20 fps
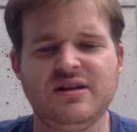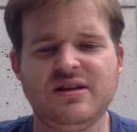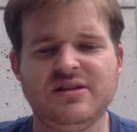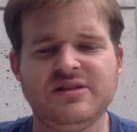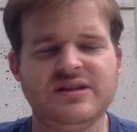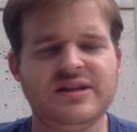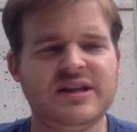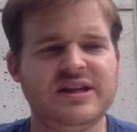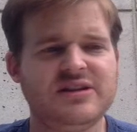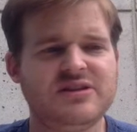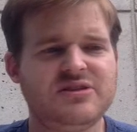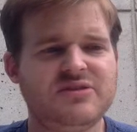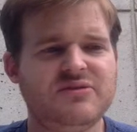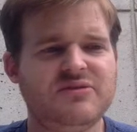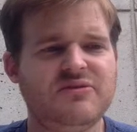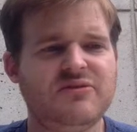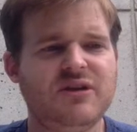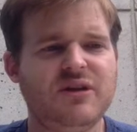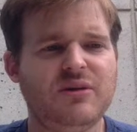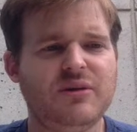So that's
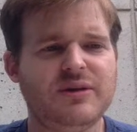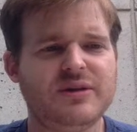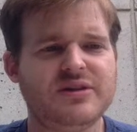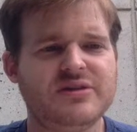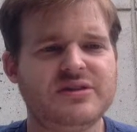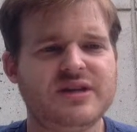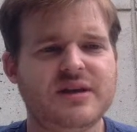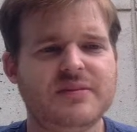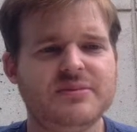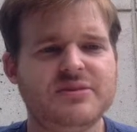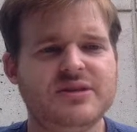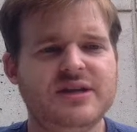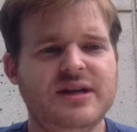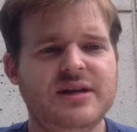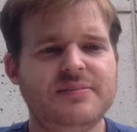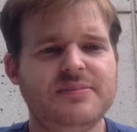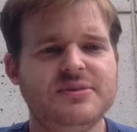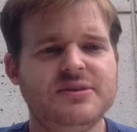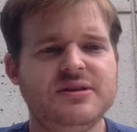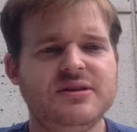following the same
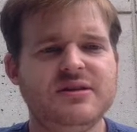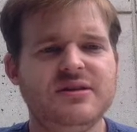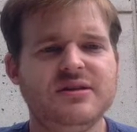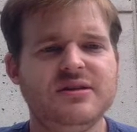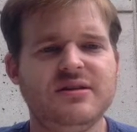steps.